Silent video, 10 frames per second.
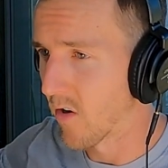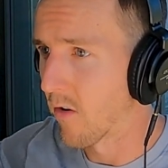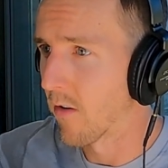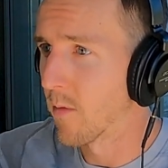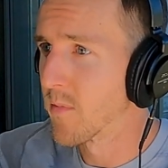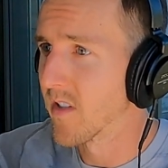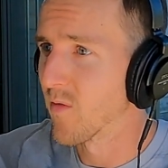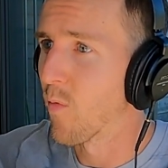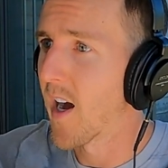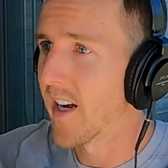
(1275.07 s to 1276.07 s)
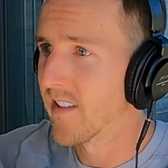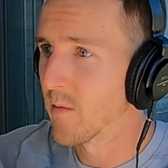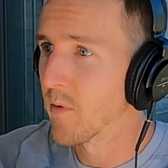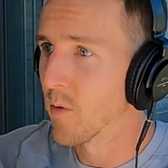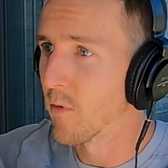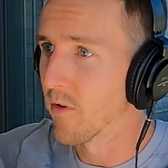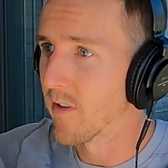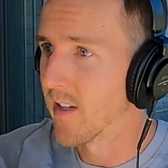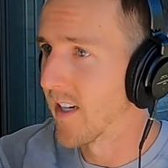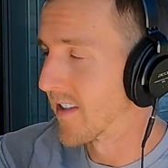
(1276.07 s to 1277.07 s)
arms as wide as the
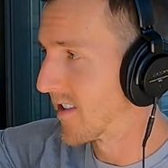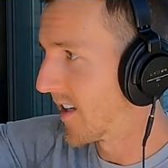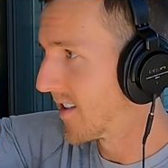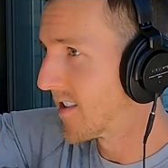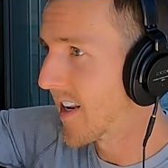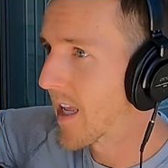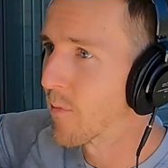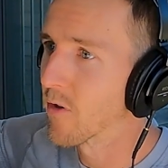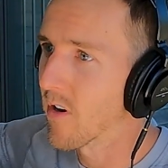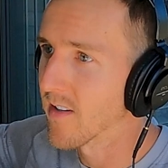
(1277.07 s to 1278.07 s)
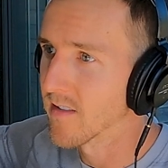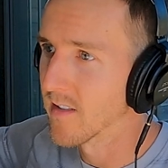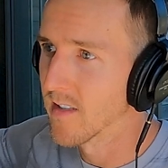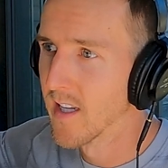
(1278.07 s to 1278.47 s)
billboard, and it said his name across it.